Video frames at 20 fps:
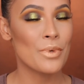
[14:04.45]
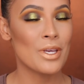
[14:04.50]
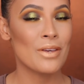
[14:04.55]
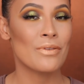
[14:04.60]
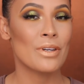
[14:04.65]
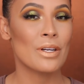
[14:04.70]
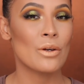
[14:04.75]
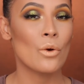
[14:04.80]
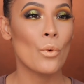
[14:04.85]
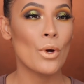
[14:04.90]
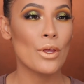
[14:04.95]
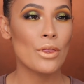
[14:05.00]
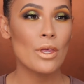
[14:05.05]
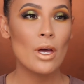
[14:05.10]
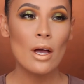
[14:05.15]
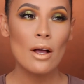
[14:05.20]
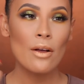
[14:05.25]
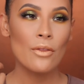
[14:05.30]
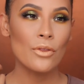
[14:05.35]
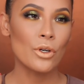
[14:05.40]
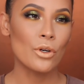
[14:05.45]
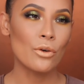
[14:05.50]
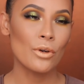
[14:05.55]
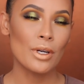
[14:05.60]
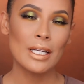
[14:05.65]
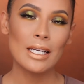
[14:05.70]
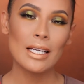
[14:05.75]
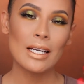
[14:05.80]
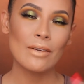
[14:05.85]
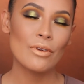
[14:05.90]
Even with the
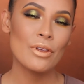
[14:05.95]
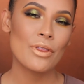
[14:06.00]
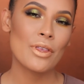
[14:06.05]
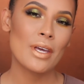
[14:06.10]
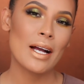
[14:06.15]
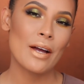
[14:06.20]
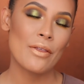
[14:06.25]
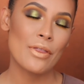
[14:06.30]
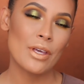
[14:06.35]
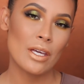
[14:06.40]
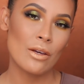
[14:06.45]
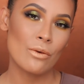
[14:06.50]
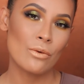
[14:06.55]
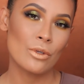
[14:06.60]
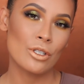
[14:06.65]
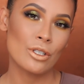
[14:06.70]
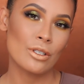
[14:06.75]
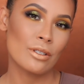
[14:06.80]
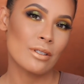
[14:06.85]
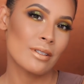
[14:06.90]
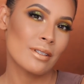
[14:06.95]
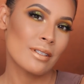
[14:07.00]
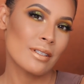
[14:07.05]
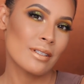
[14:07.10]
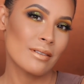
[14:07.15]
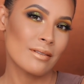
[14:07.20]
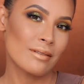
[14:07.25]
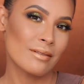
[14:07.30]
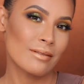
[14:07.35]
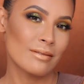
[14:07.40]
green and everything, I think it would
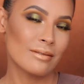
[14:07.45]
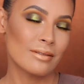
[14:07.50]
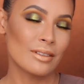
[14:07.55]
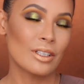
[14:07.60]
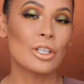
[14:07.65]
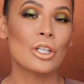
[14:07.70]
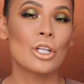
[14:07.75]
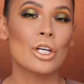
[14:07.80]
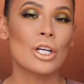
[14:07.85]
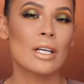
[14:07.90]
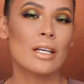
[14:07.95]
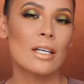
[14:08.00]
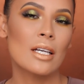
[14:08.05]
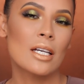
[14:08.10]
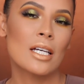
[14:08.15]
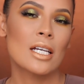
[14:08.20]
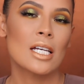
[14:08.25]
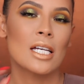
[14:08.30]
just look...